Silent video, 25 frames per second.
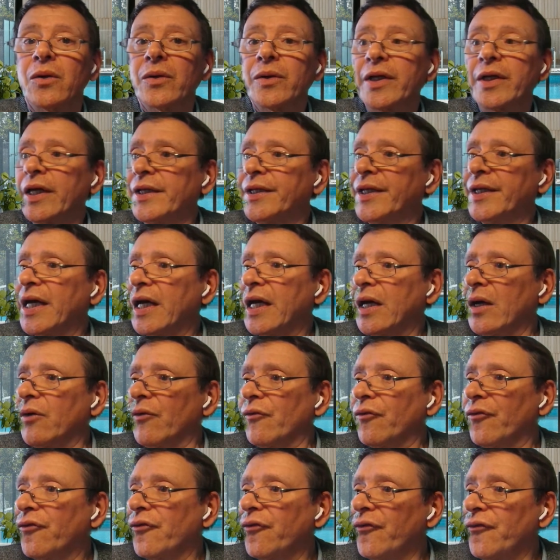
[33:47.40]
Okay,
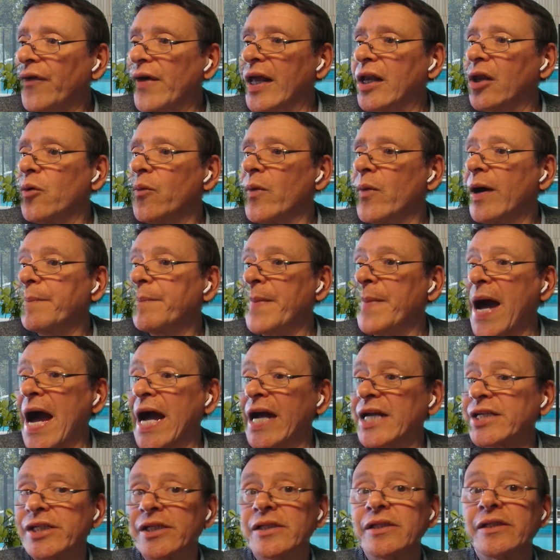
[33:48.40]
now follow-up
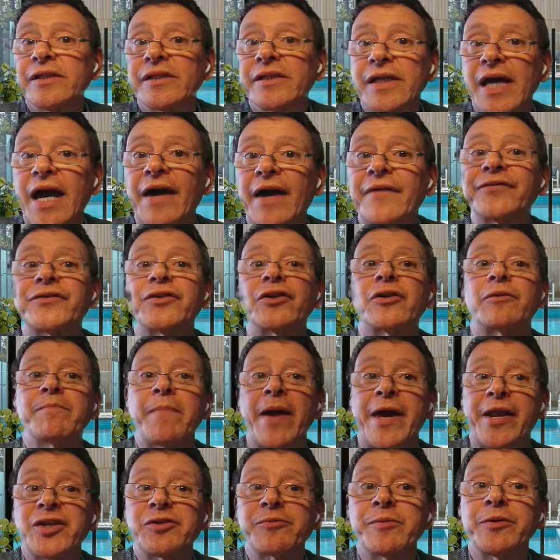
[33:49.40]
actions after
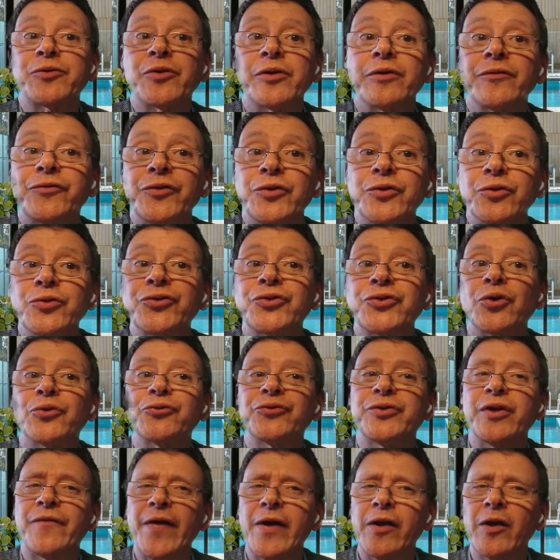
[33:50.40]
management review. So
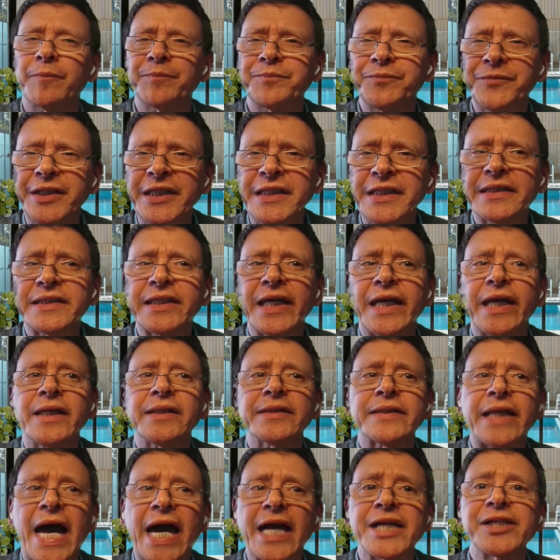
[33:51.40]
develop
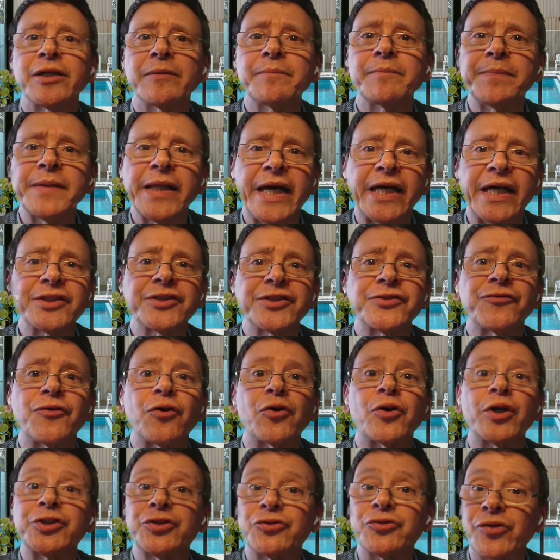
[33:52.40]
detailed action plans
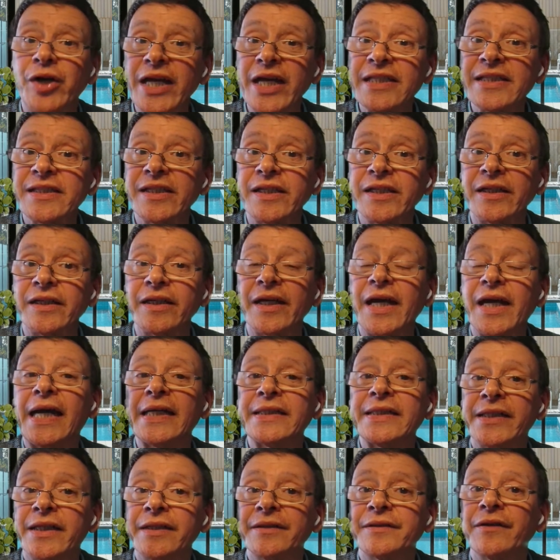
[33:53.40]
for addressing
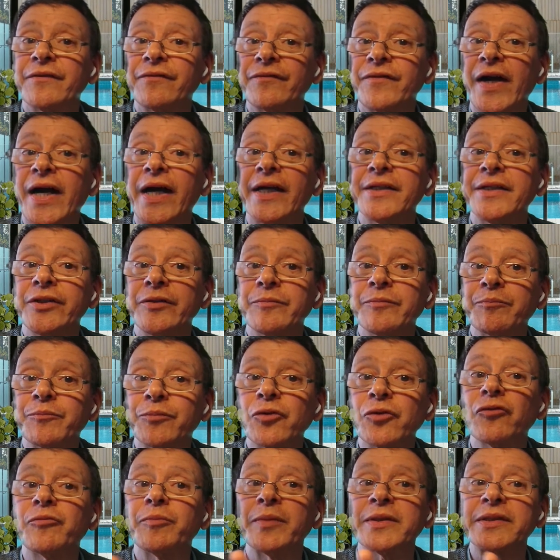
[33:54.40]
identified
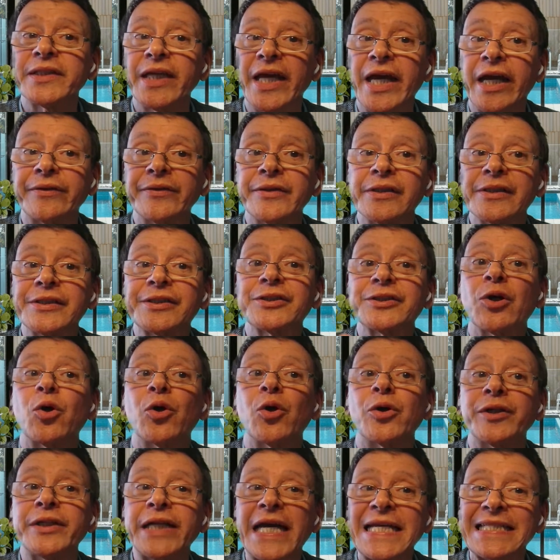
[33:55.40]
improvement areas
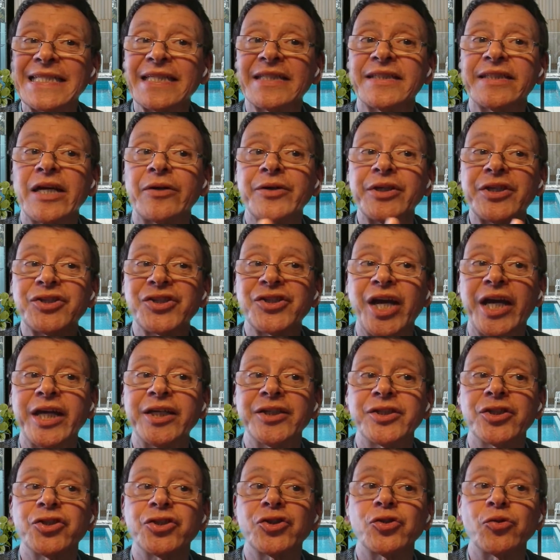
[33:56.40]
or necessary
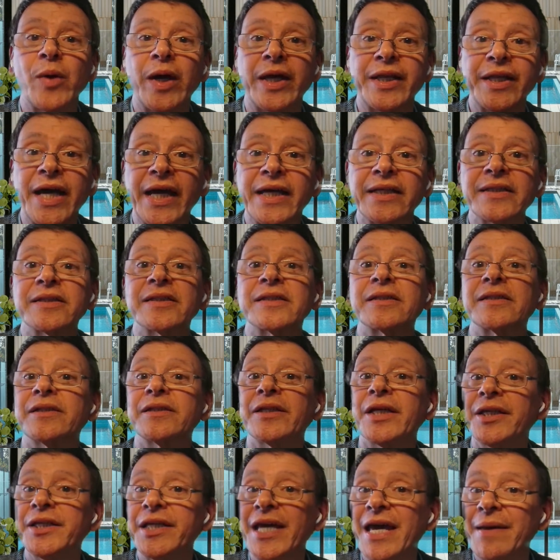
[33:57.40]
changes to enhance
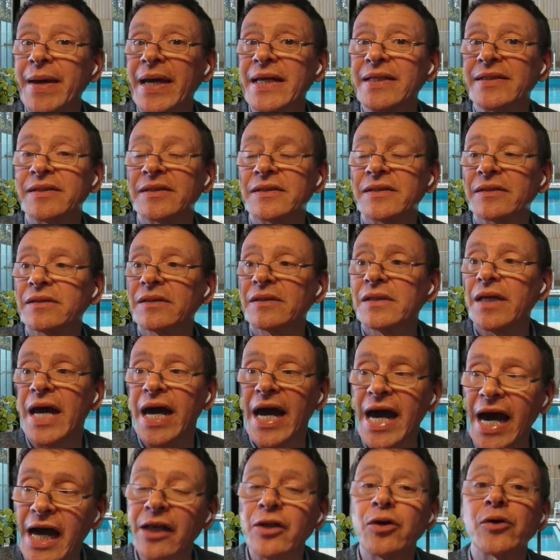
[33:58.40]
the EMS.
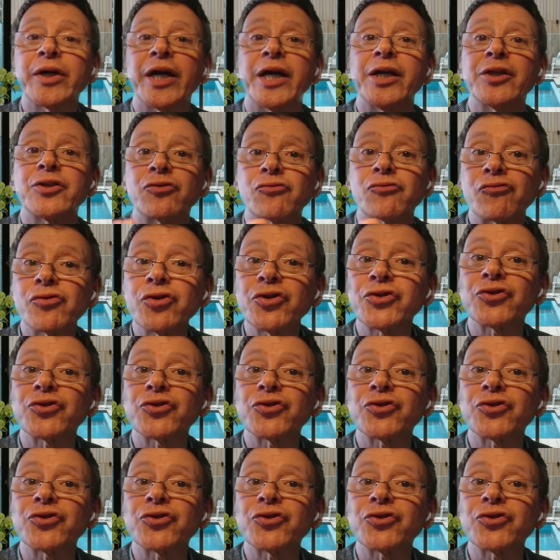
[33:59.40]
Allocate